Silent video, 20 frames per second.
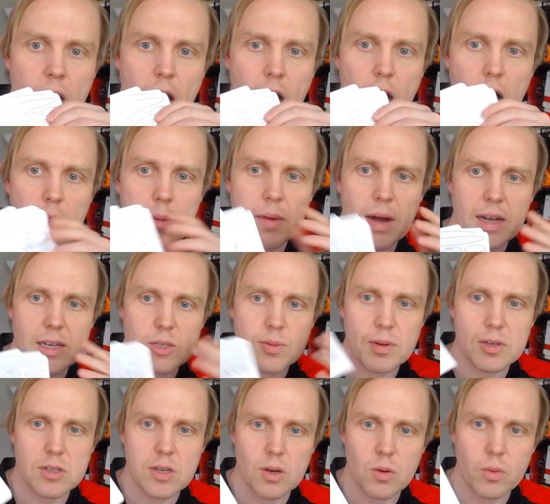I
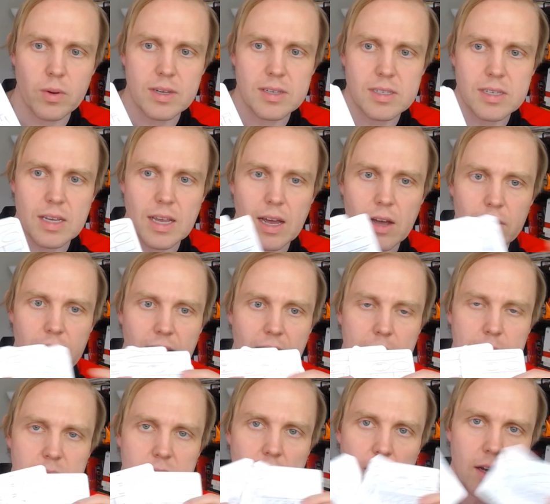especially want to see how the
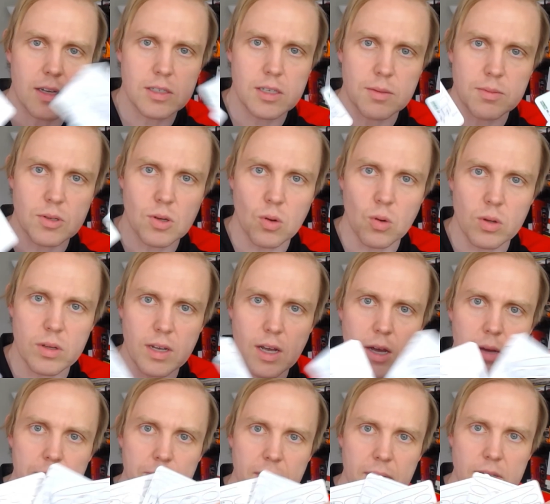game's concepts hold
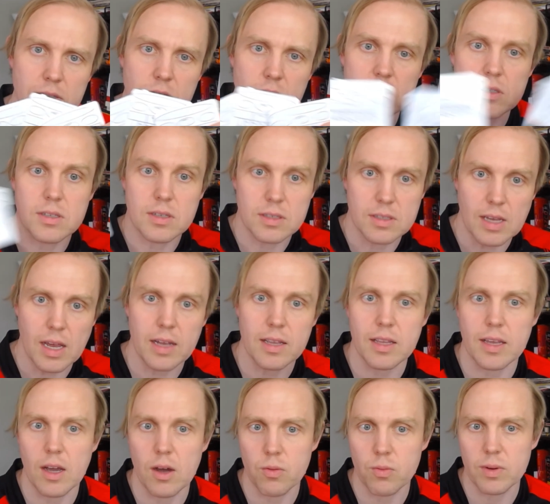up and just
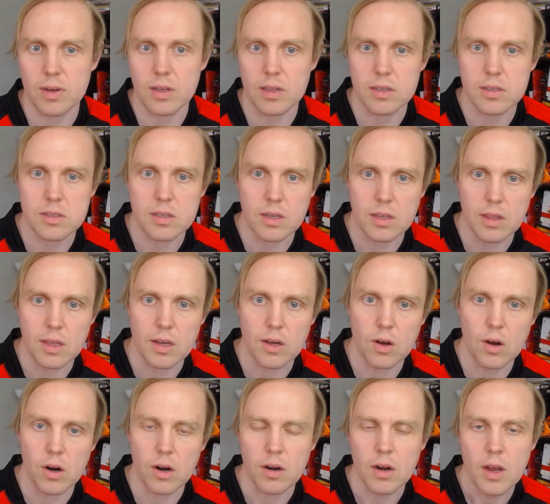exactly how realistic they
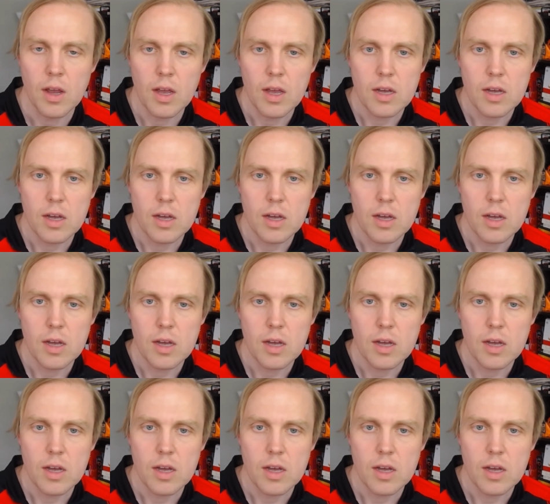are.